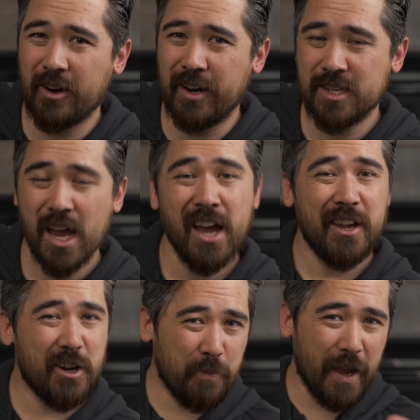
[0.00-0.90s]
areas,
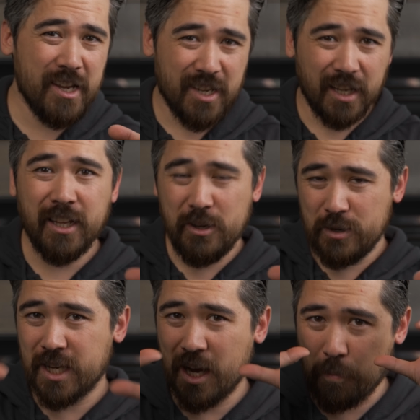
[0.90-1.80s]
you're basically
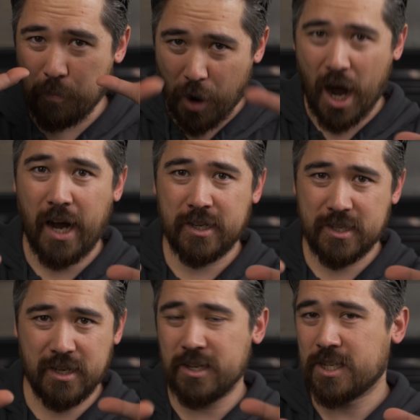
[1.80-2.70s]
using a
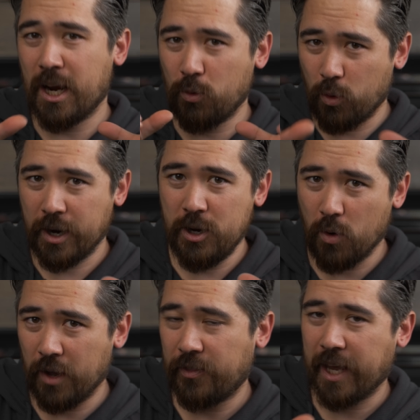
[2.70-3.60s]
box to decide where you
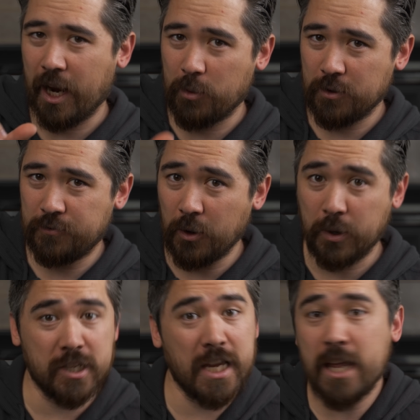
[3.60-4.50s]
want the camera to
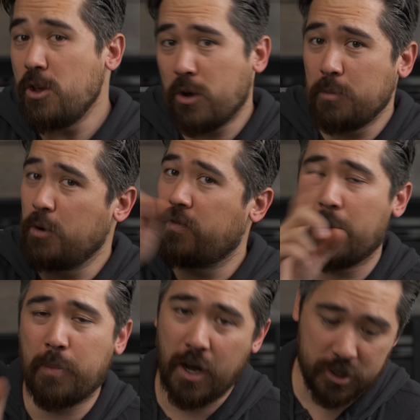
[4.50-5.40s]
focus. And you can move
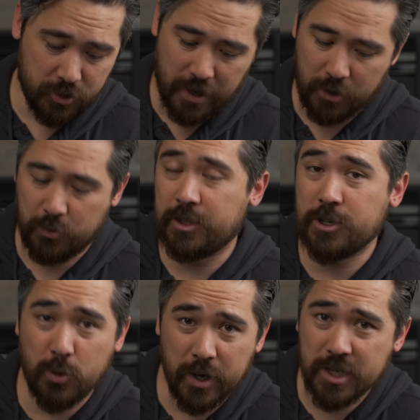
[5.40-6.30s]
that box around with the
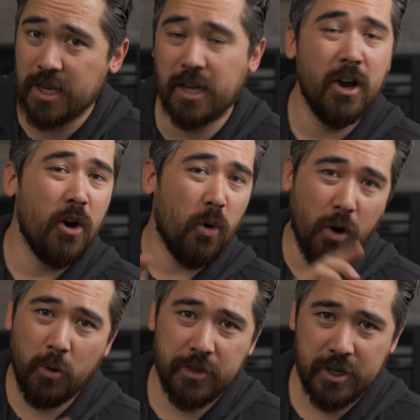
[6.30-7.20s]
joystick
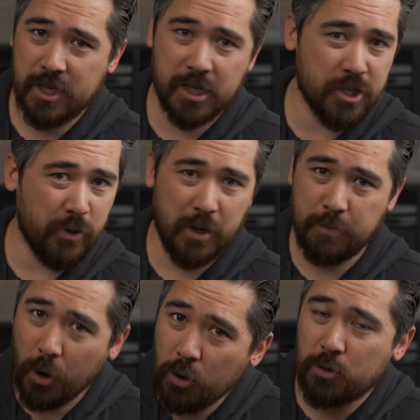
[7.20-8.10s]
or with the touchscreen.
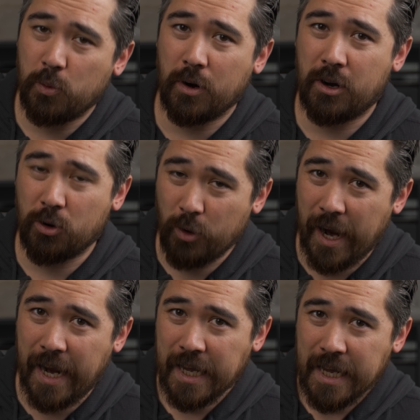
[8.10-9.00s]
Both work
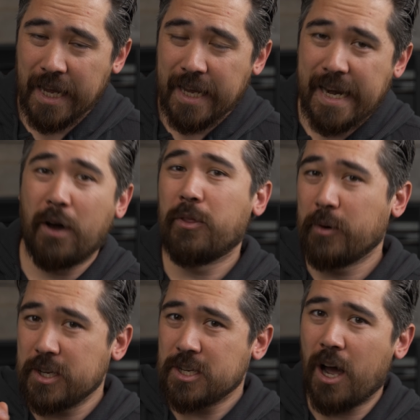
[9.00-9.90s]
great. Now, there is